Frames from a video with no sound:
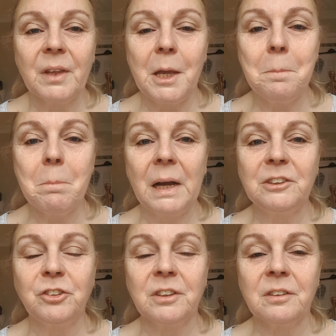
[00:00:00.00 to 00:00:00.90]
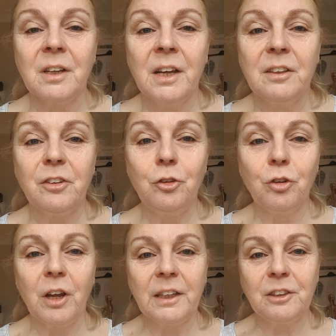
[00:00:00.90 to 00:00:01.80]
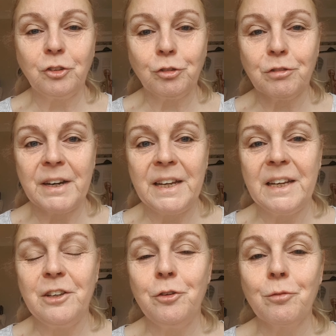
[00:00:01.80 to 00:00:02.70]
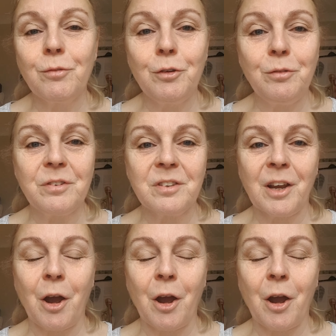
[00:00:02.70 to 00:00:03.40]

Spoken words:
imagine that you're like a tree and your roots are